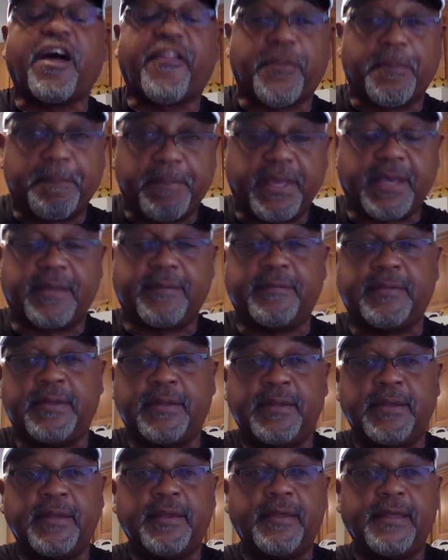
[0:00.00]
other men.
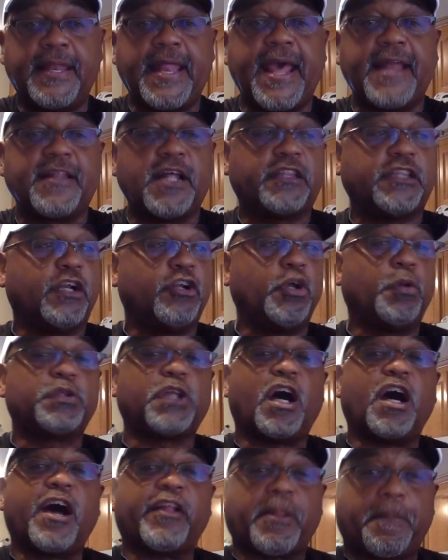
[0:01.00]
It had nothing to do with
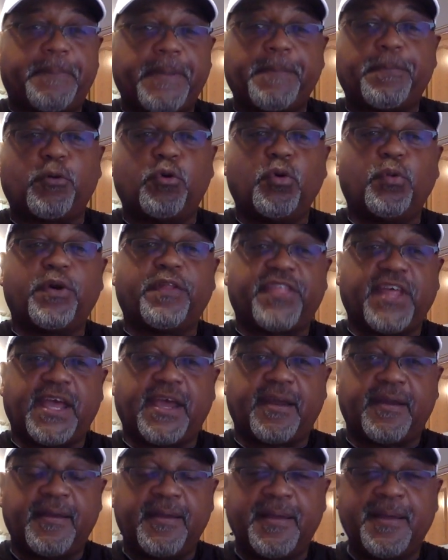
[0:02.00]
the other people who were
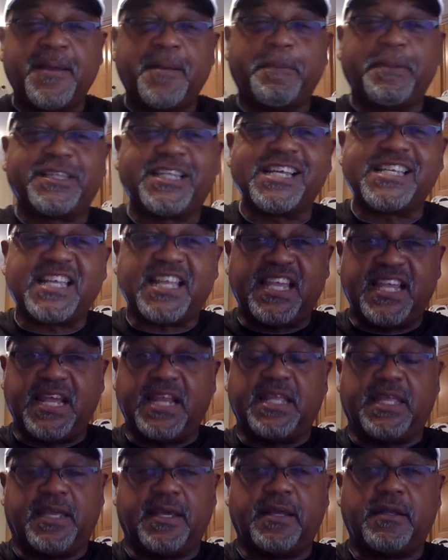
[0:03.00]
there. But this
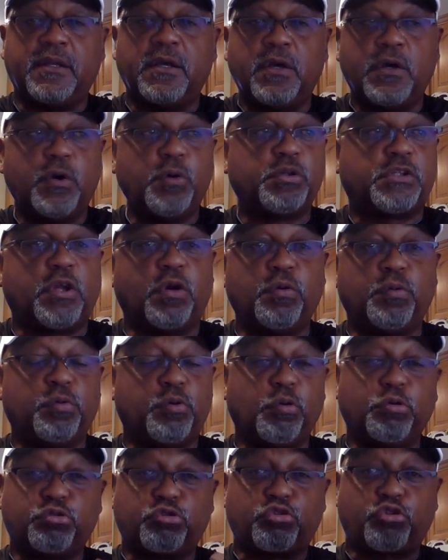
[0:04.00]
idiot
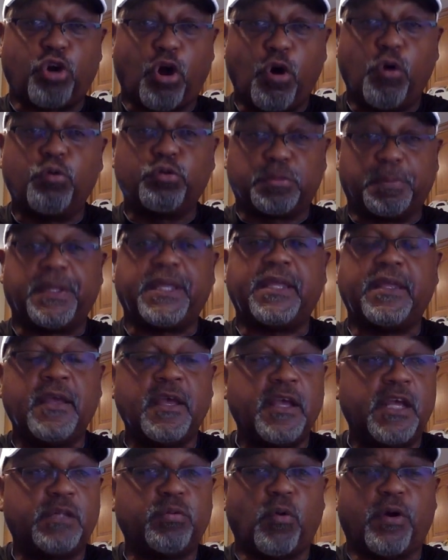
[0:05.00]
who trolled me
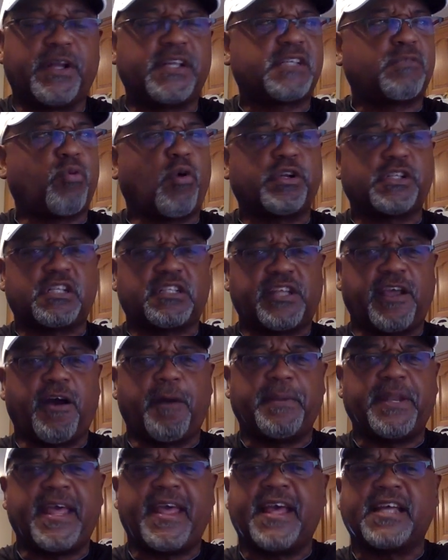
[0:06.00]
is wanted to
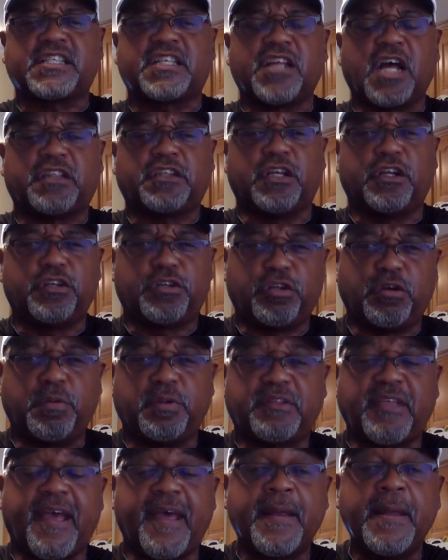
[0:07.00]
tell me that has nothing to do
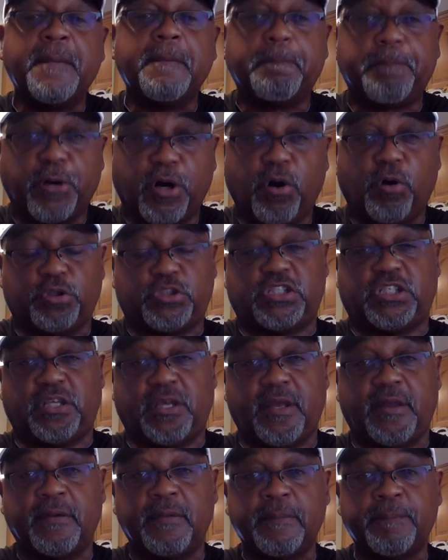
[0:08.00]
with that.
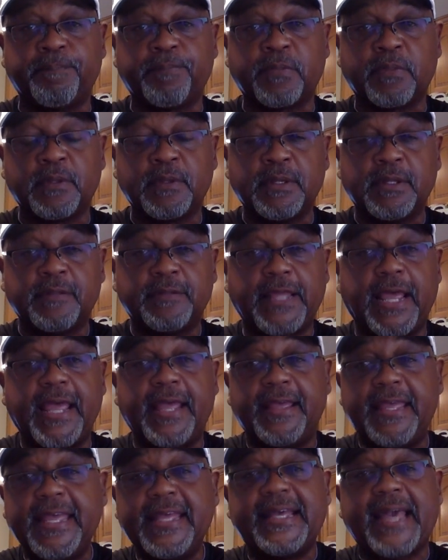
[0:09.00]
Bullshit.
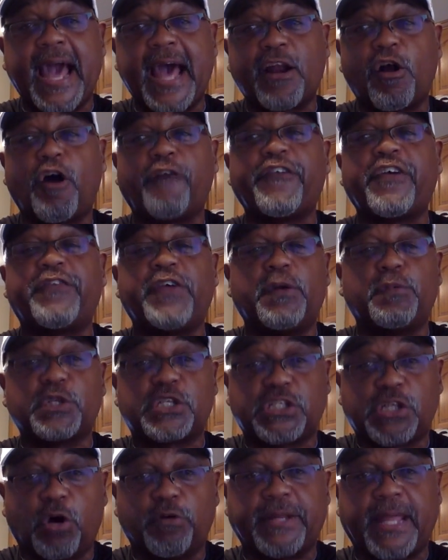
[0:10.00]
He got off. If it
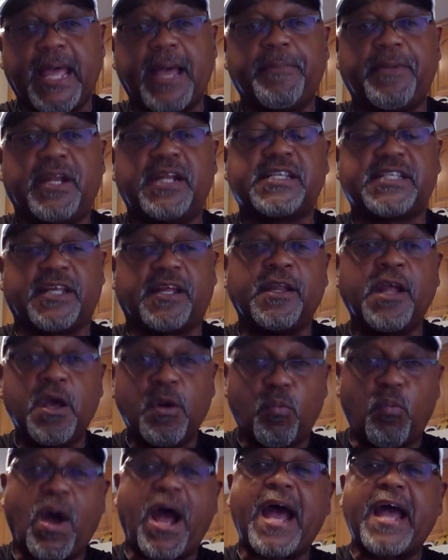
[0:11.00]
was so damn innocent,
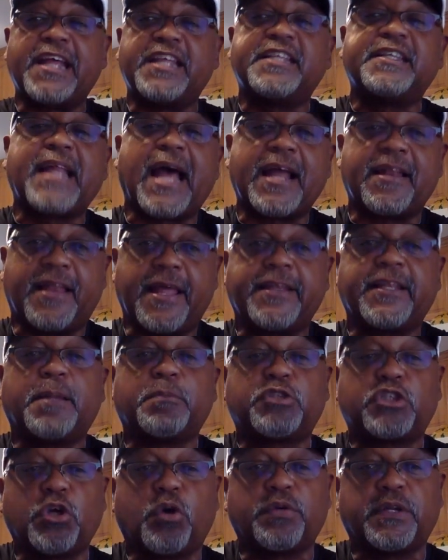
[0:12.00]
why are you not letting
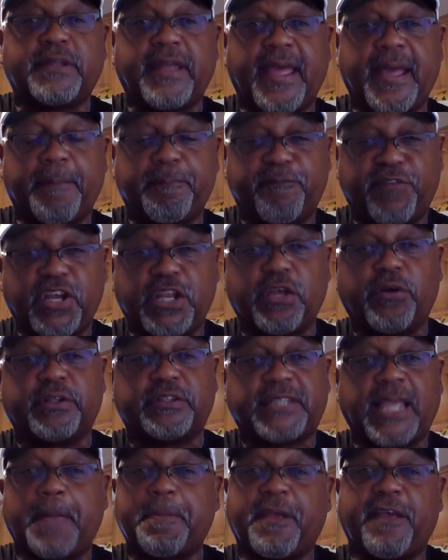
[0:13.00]
them show the damn video
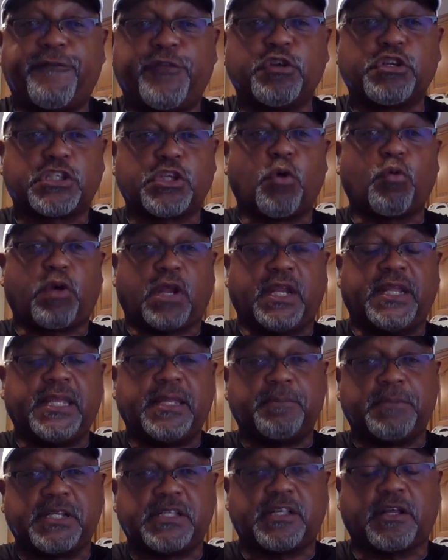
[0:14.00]
and tape if you're so
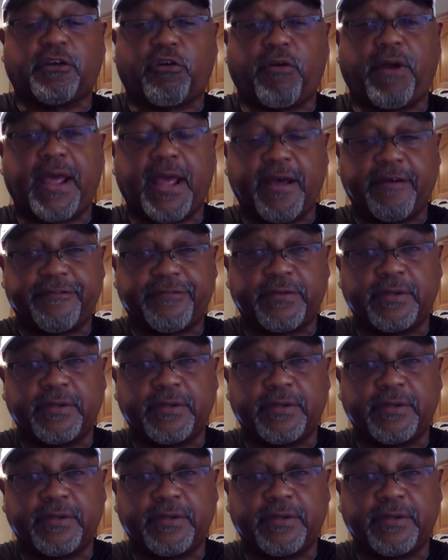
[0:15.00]
clean, Mr. Kraft?